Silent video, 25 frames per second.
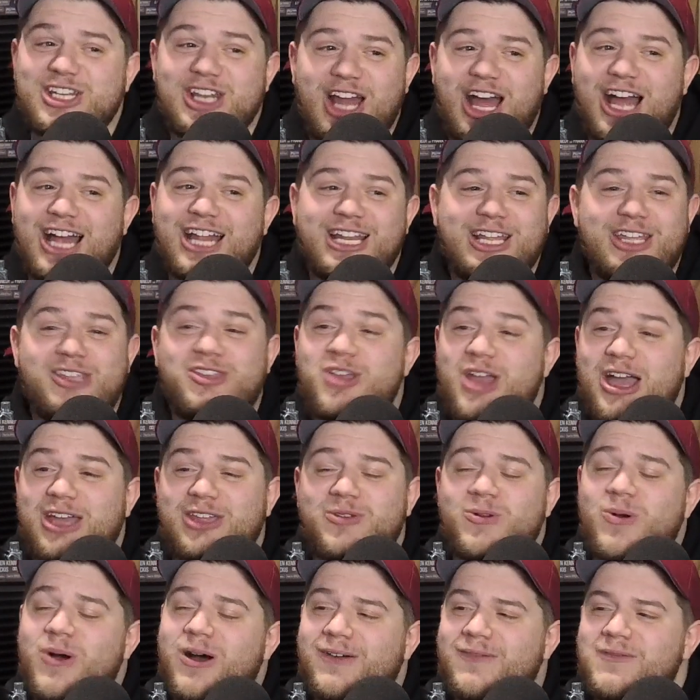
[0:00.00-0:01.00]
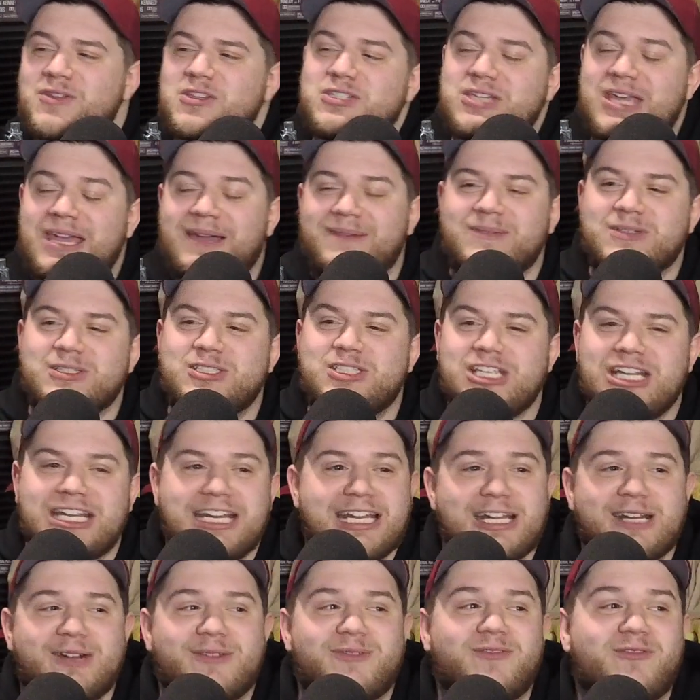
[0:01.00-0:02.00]
not. It. You obviously haven't seen
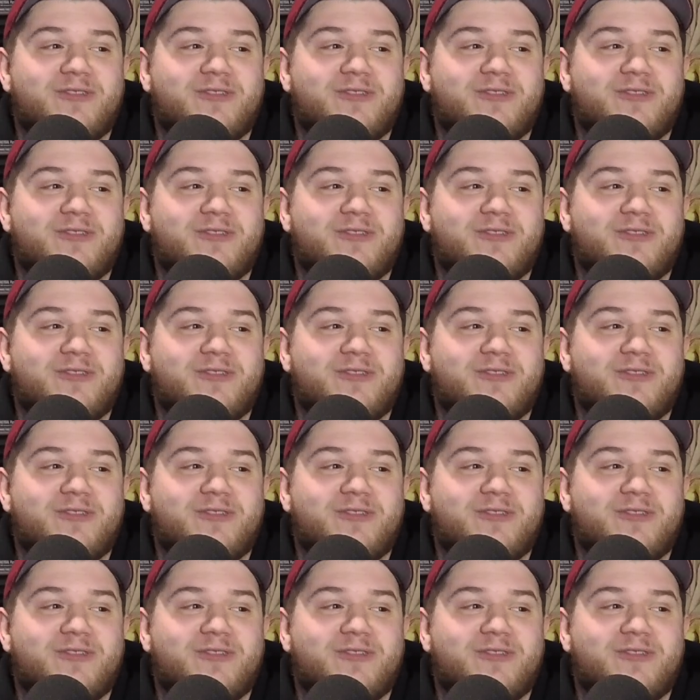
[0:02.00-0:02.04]
it in a